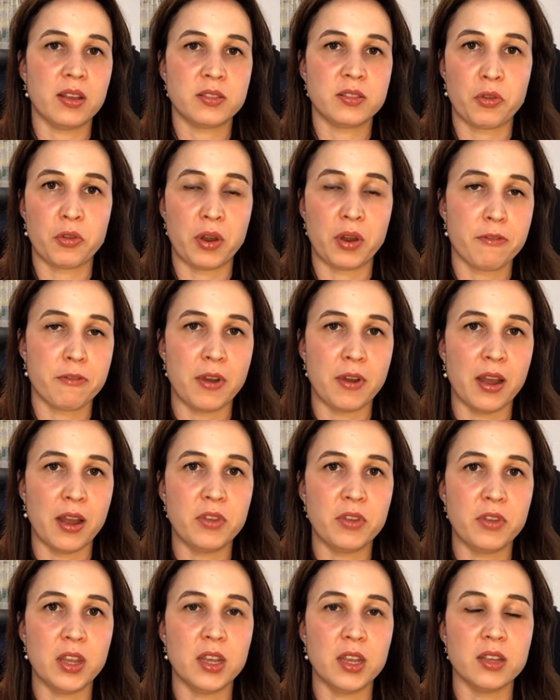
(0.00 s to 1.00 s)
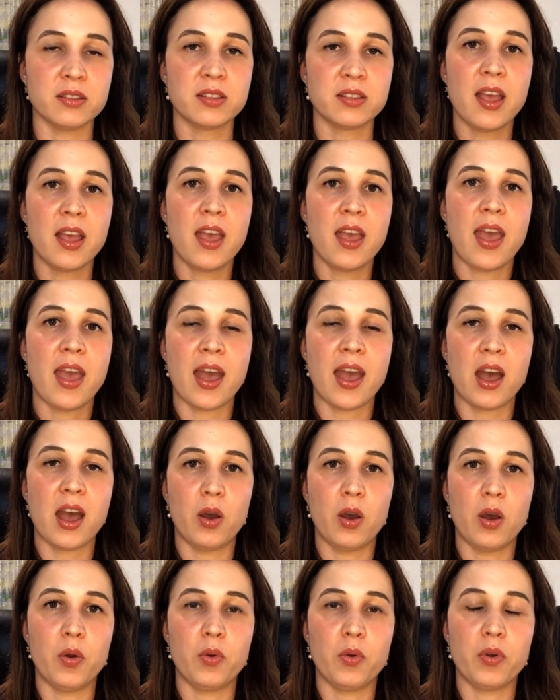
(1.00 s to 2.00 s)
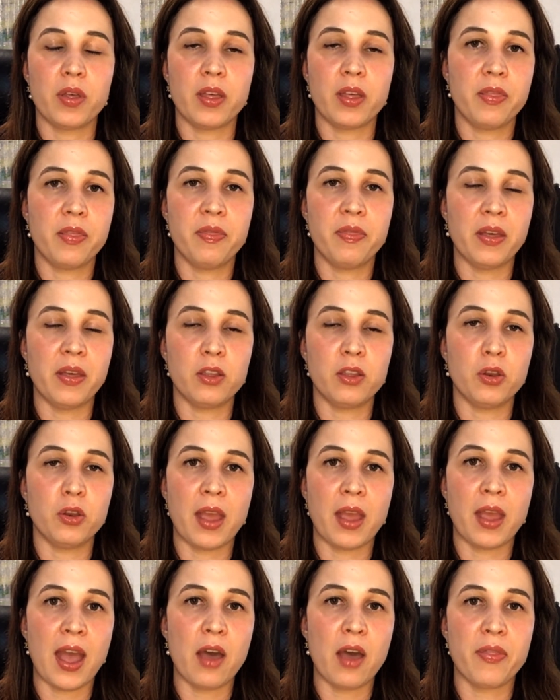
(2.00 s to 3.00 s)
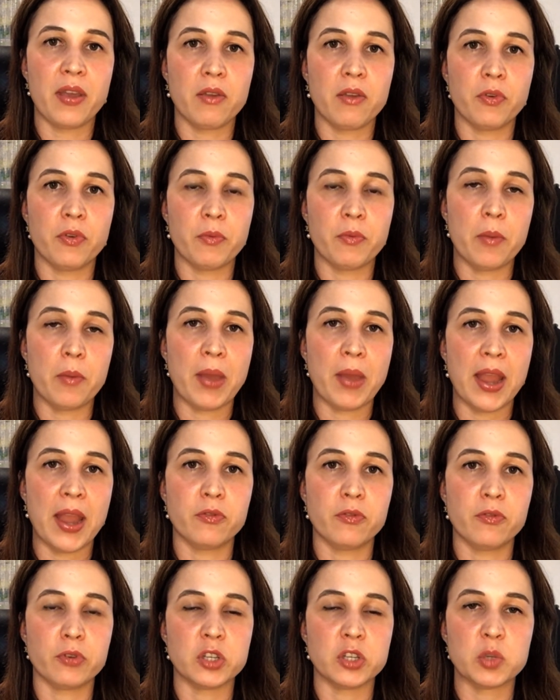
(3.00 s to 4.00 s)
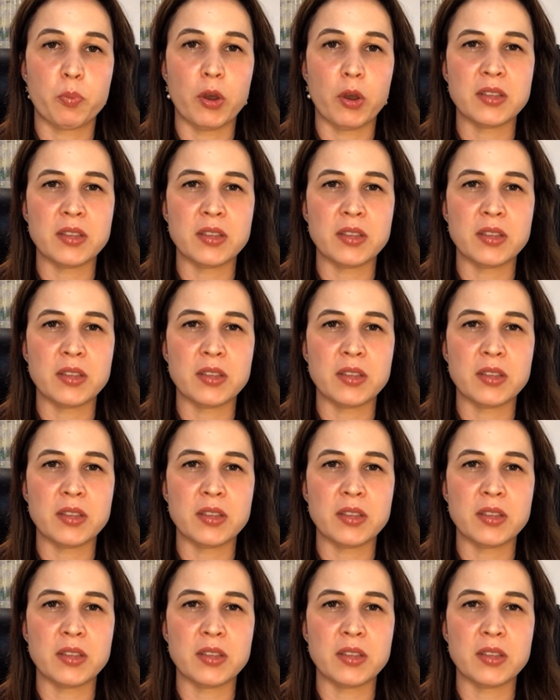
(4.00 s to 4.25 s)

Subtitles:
3 to 5 years how they've paid for a deposit.